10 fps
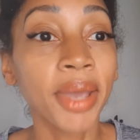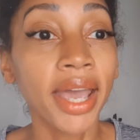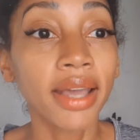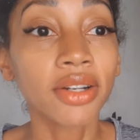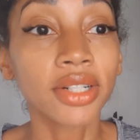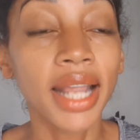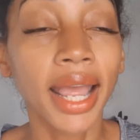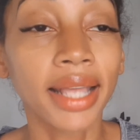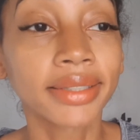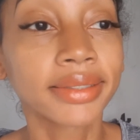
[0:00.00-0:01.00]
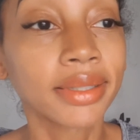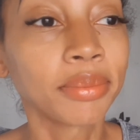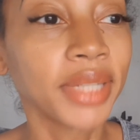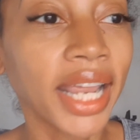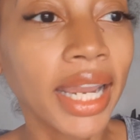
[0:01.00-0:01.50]
pattern has
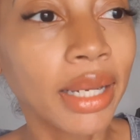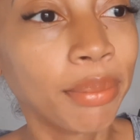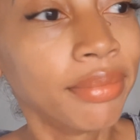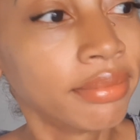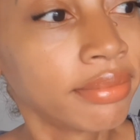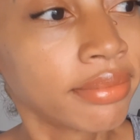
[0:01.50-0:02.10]
some name.